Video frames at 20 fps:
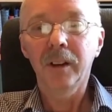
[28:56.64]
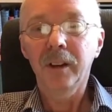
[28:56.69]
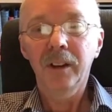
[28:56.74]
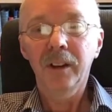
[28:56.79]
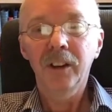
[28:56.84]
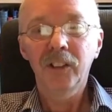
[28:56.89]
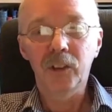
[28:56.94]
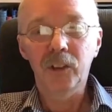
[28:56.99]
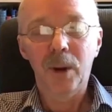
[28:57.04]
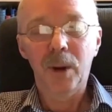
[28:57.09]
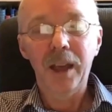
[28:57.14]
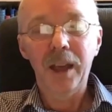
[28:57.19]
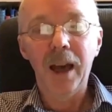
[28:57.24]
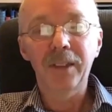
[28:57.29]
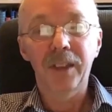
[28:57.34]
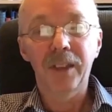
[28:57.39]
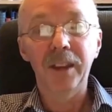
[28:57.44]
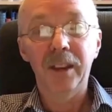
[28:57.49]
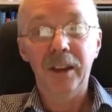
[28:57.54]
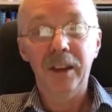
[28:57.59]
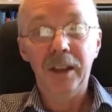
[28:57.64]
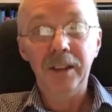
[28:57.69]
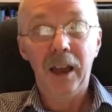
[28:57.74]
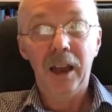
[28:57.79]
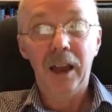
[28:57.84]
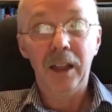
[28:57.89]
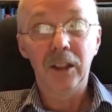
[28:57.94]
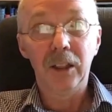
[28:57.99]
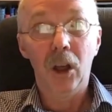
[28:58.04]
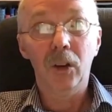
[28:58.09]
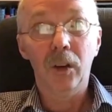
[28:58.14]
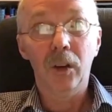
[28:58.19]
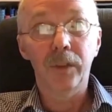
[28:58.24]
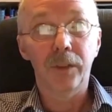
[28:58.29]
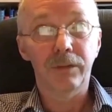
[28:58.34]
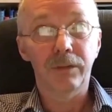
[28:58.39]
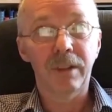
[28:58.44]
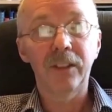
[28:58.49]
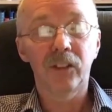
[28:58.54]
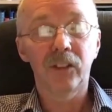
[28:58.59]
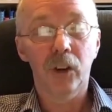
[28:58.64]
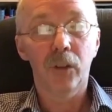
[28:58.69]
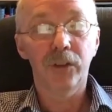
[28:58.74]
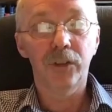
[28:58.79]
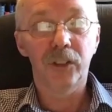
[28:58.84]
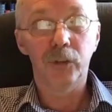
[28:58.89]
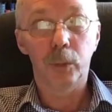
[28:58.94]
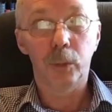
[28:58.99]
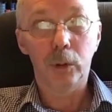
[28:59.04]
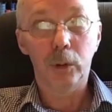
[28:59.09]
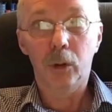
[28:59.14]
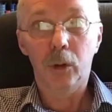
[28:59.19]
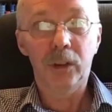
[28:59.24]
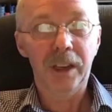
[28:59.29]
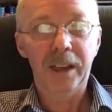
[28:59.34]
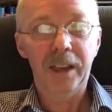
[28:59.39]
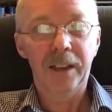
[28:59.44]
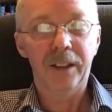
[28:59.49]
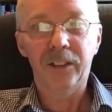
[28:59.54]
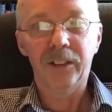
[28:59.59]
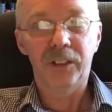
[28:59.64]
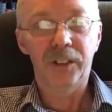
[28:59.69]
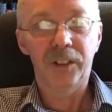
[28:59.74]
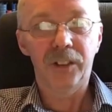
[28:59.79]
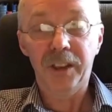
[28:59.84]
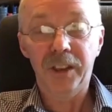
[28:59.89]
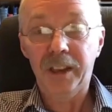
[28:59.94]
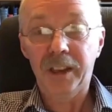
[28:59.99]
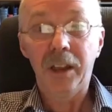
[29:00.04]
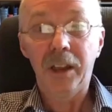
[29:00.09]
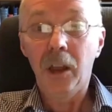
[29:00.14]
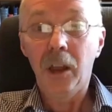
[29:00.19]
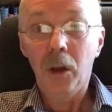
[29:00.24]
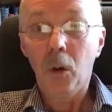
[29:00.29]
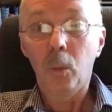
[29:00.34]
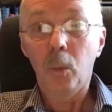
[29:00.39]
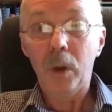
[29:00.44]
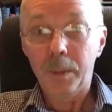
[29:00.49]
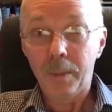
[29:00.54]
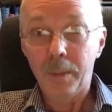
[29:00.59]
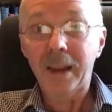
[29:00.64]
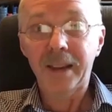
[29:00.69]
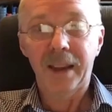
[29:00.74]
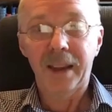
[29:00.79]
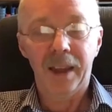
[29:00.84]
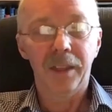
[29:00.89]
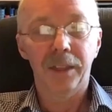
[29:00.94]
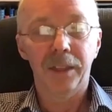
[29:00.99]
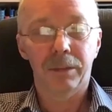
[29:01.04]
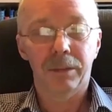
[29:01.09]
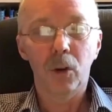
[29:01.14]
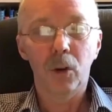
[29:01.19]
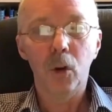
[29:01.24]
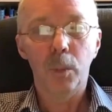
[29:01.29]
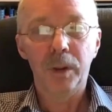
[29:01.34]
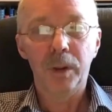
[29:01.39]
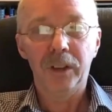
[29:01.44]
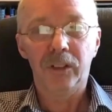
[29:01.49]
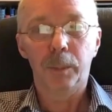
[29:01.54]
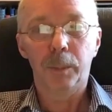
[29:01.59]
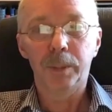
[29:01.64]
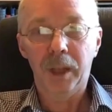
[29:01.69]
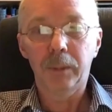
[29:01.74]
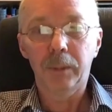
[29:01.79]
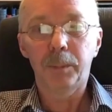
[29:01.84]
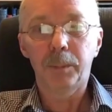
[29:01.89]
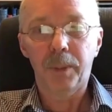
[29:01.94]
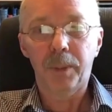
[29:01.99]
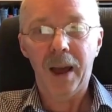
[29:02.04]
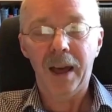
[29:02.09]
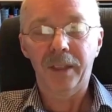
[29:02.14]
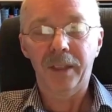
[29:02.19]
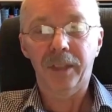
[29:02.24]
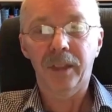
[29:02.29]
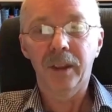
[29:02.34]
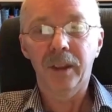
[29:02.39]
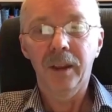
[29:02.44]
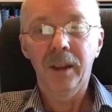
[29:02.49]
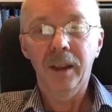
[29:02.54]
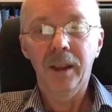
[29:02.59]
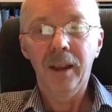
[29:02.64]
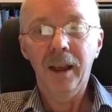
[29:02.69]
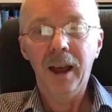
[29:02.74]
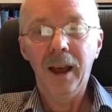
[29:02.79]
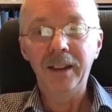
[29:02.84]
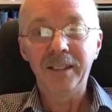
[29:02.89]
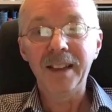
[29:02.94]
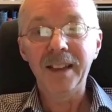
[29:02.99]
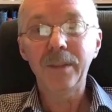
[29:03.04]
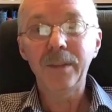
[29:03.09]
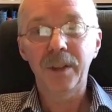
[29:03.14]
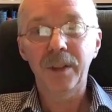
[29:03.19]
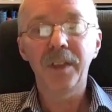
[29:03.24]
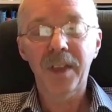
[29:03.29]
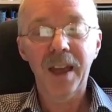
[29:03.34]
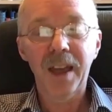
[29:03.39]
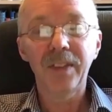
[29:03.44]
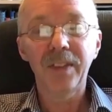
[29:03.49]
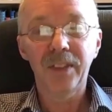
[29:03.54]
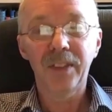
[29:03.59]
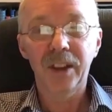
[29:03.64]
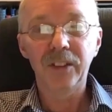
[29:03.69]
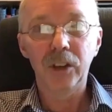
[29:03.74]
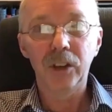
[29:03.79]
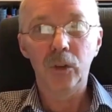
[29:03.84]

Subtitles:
So I think a lot of the French officers were looking at this and thinking, we might get through, but it's a bloodbath. And even then they knew